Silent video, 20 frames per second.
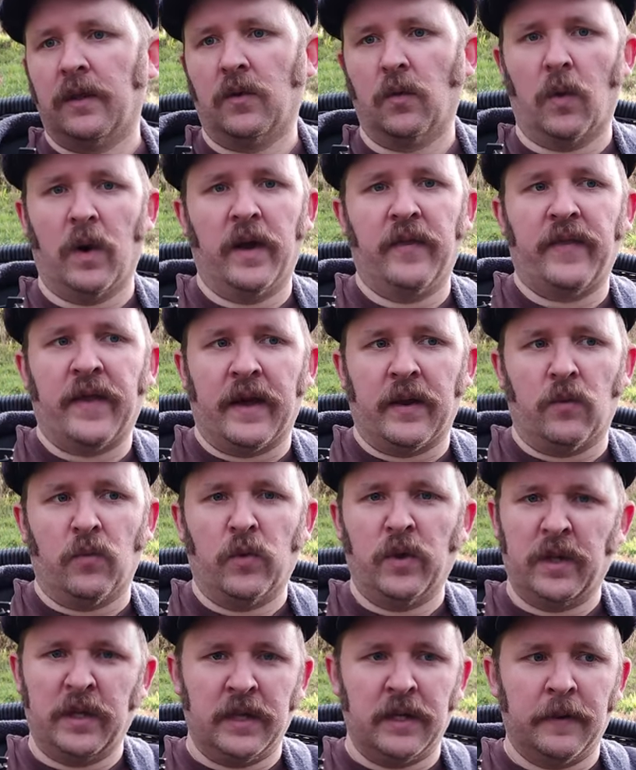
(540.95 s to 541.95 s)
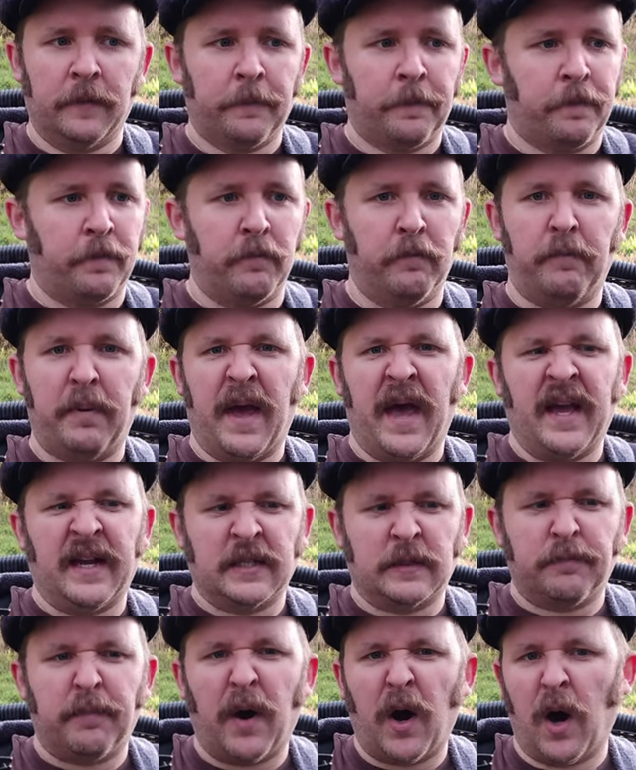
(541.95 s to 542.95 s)
the one that really
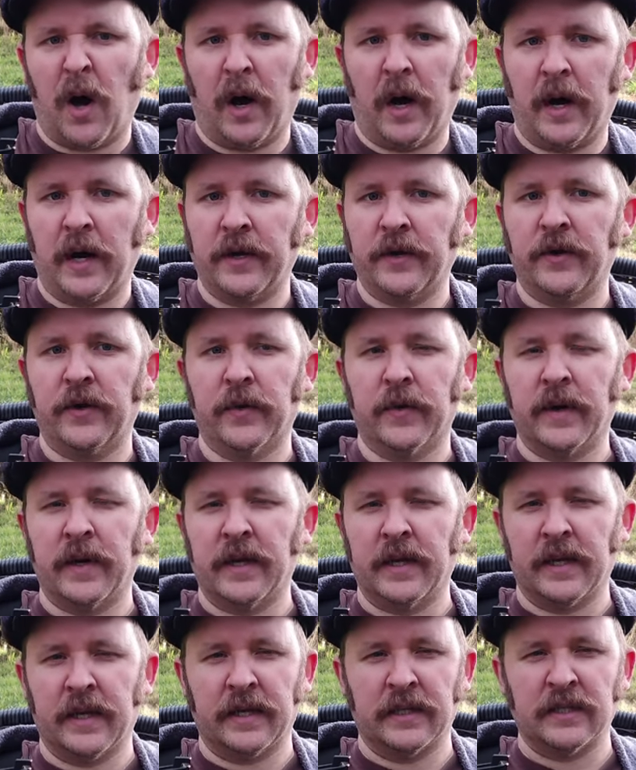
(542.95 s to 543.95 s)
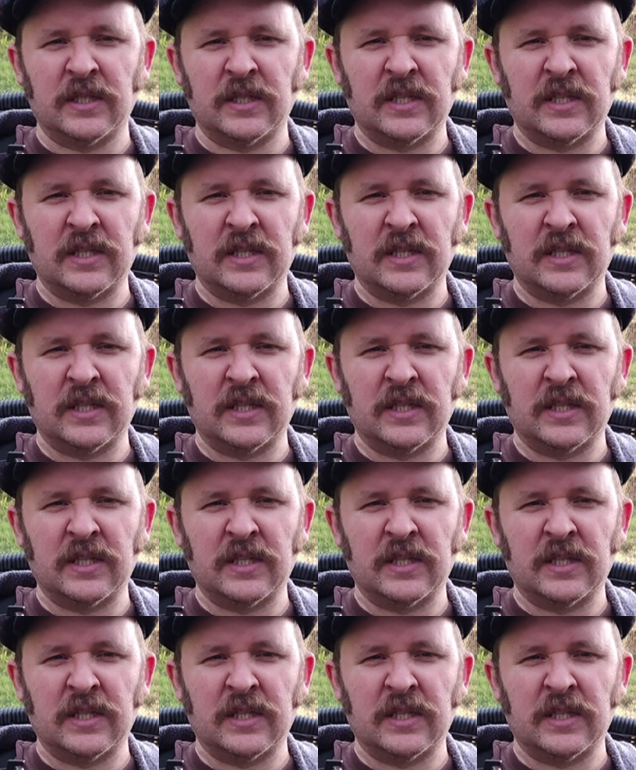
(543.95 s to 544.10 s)
begs pondering